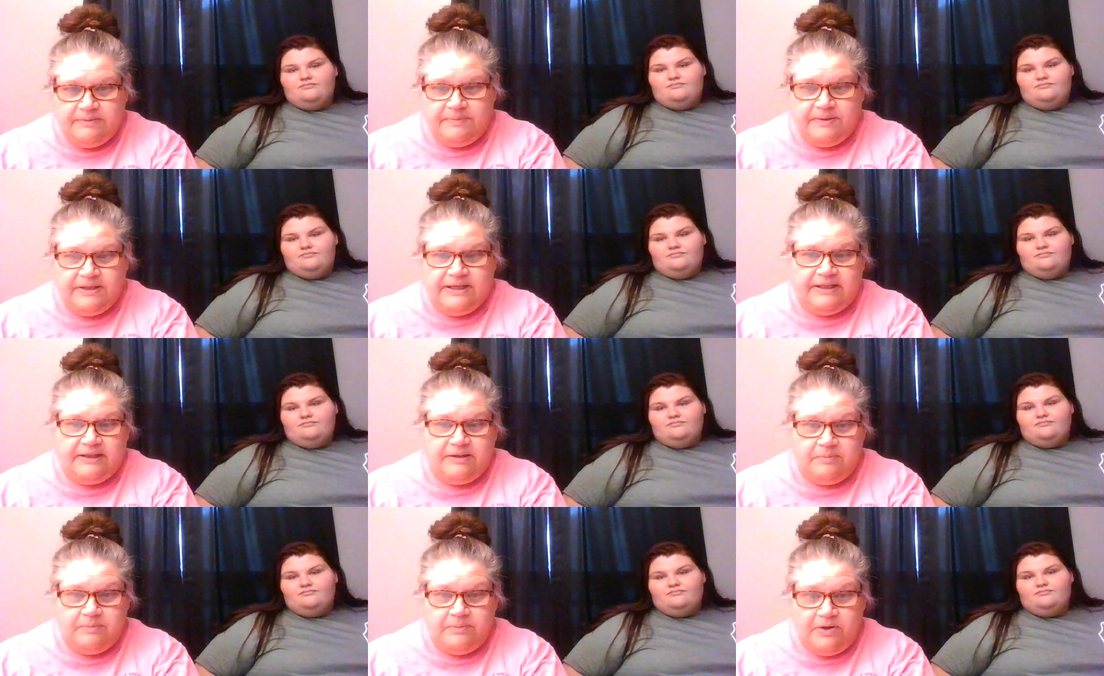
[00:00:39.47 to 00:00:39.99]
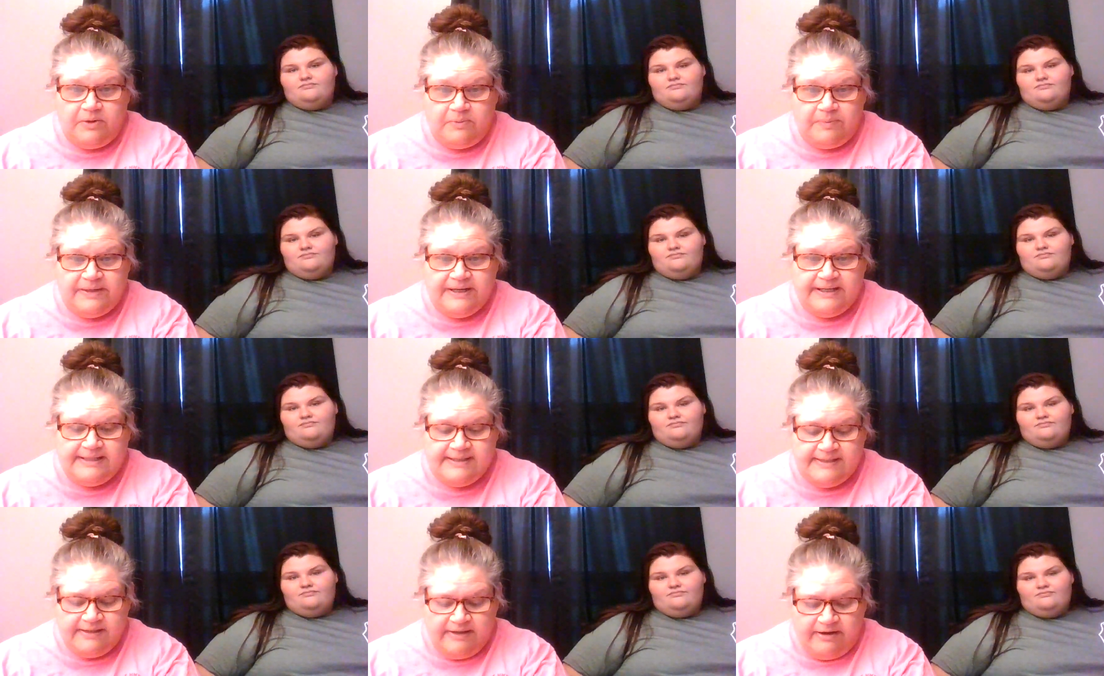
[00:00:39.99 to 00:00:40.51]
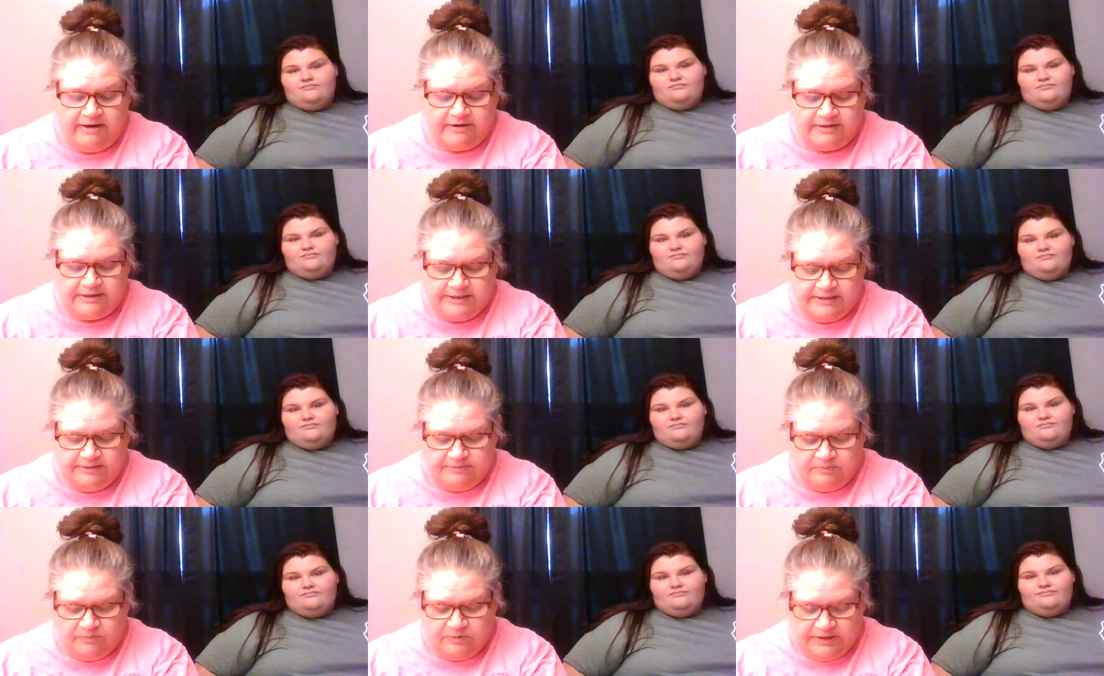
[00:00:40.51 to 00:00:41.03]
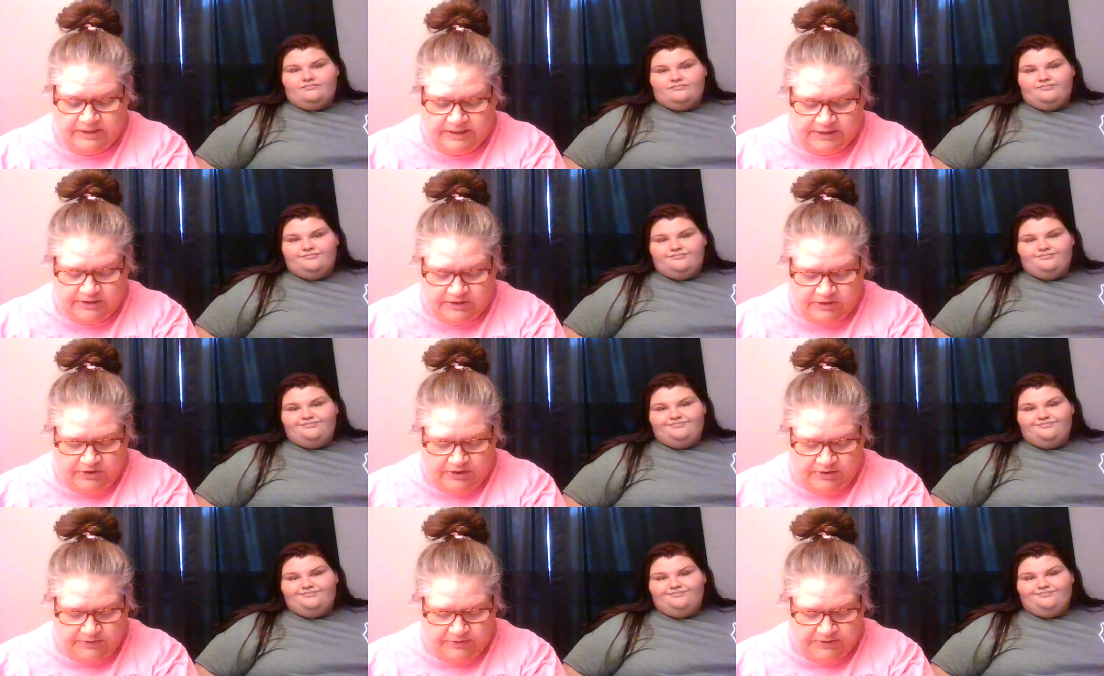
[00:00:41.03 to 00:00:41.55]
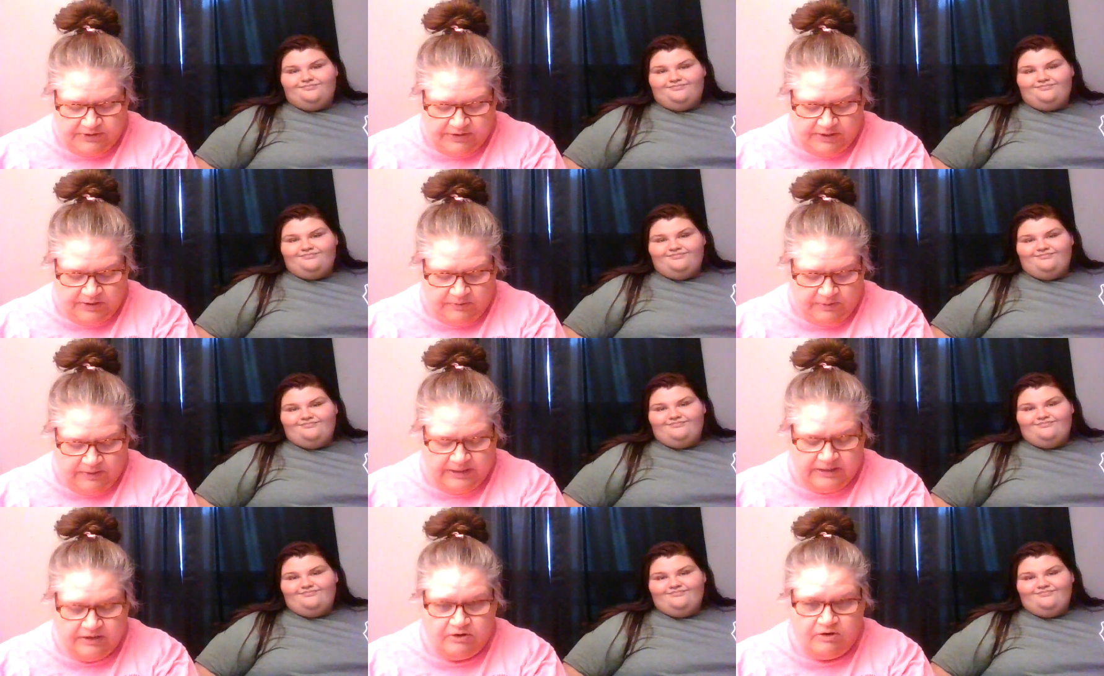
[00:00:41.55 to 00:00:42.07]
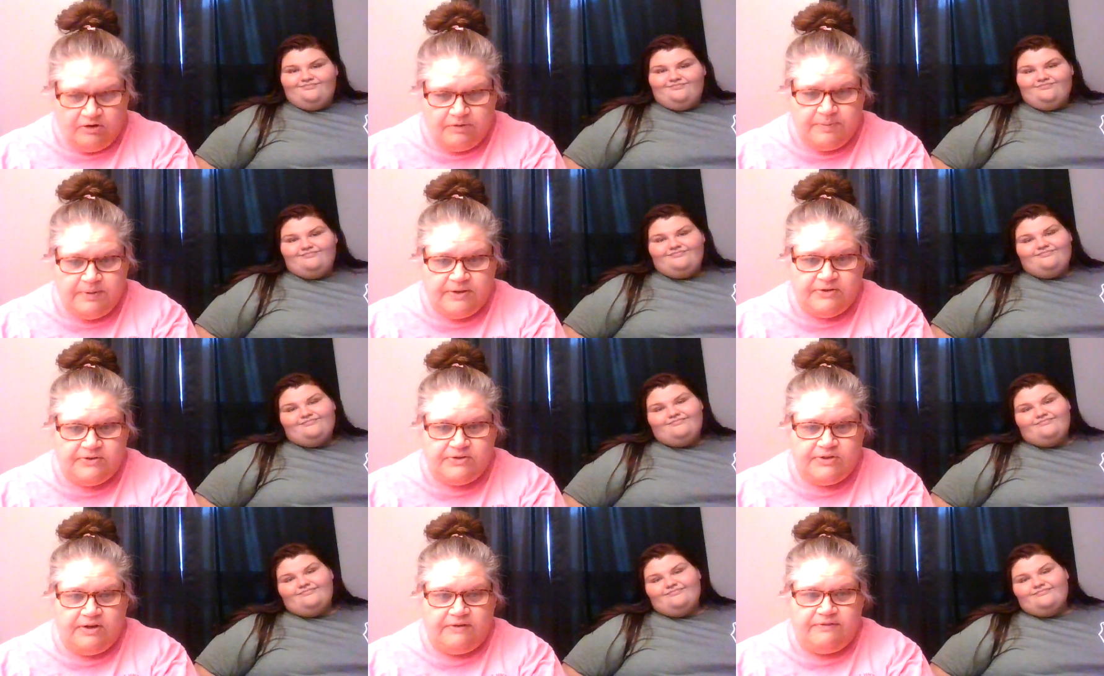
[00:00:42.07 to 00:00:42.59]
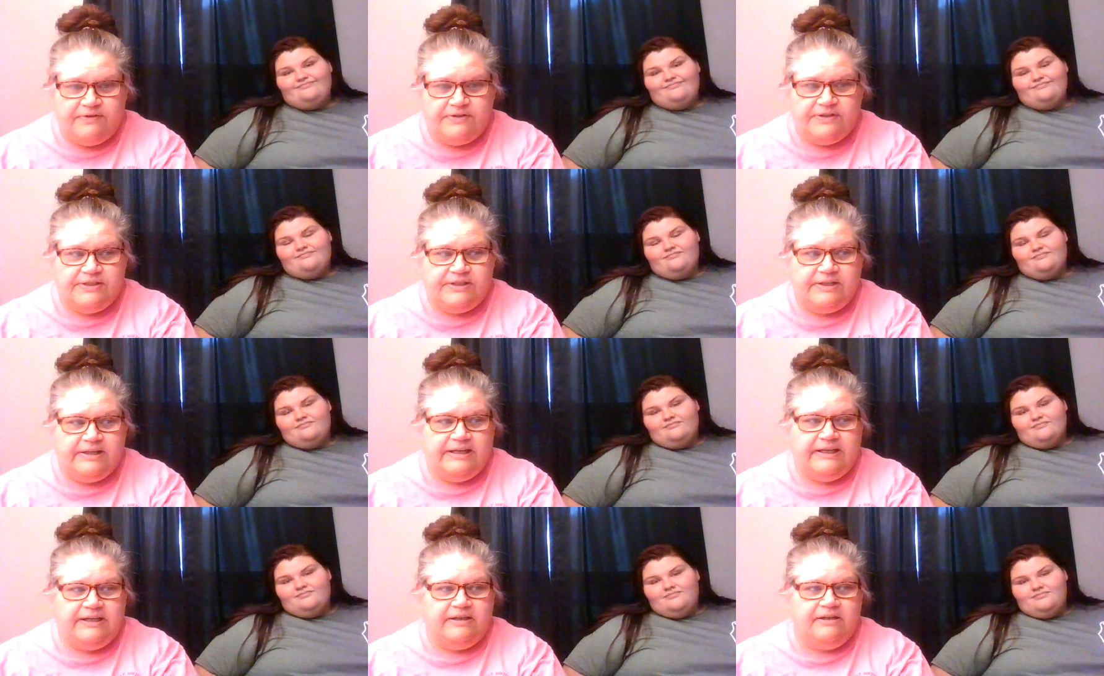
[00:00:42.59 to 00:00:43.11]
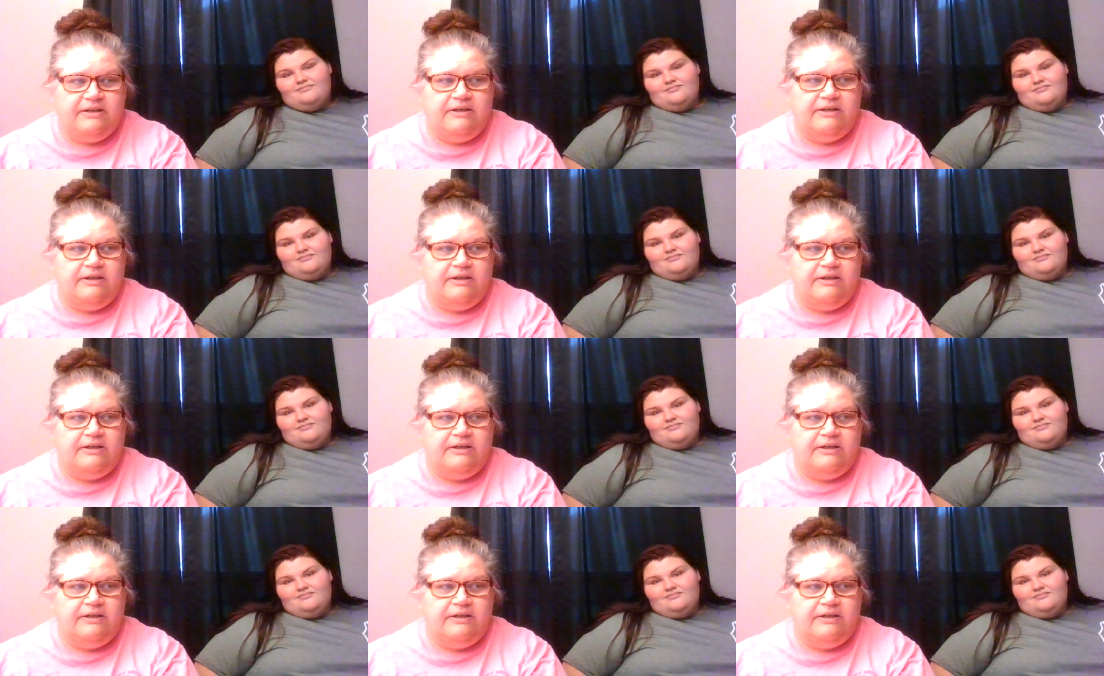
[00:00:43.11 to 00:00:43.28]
Speaker 1: but at the moment it's locked when it's closed. So, and our post office, like